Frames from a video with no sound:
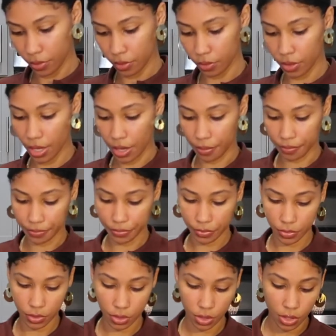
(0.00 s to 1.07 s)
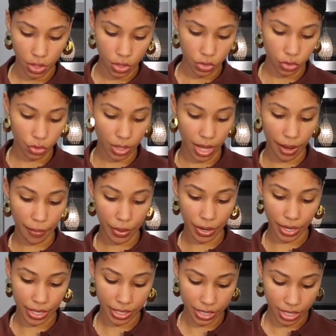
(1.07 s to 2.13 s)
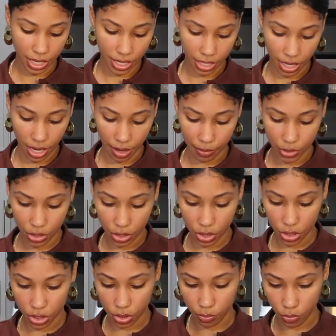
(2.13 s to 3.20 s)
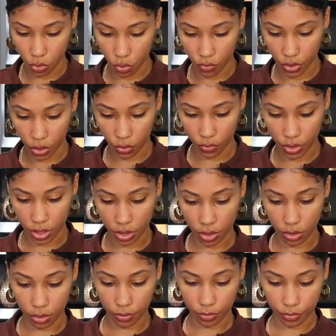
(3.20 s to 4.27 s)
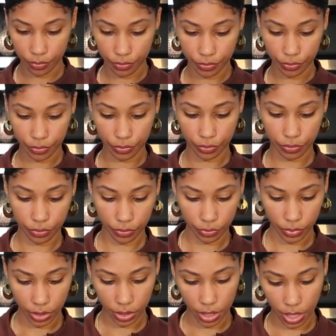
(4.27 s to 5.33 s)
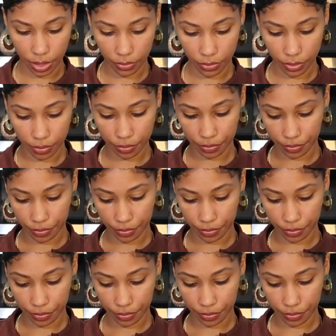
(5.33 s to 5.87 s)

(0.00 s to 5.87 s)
Okay, so that part is done. I'm gonna move it over to the left.